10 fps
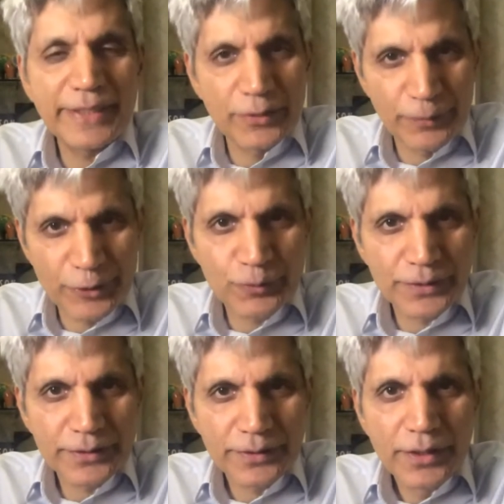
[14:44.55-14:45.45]

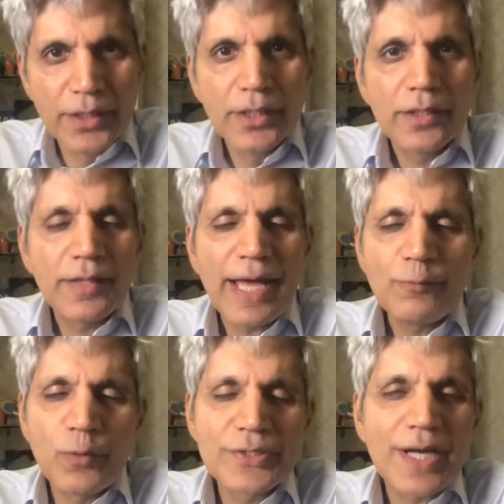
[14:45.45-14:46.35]
individual
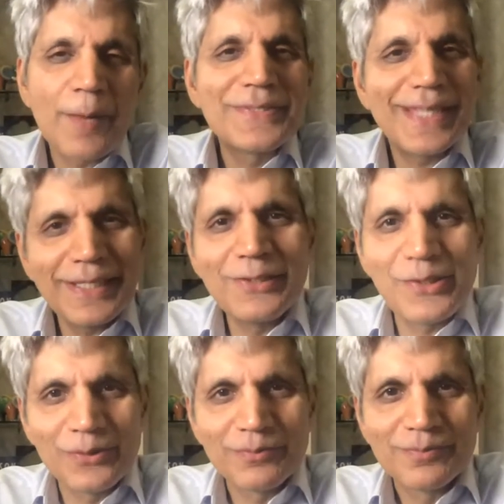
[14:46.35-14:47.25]
that was upsetting to
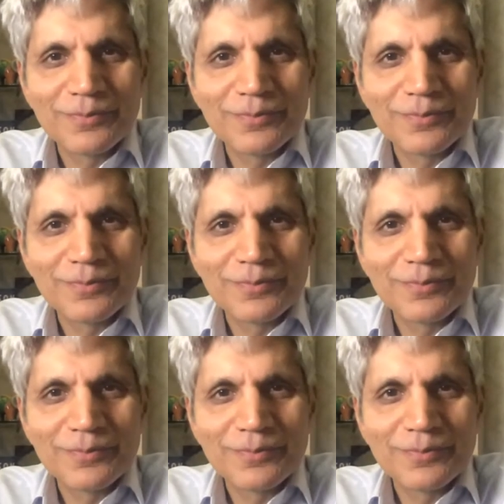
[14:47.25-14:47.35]
you,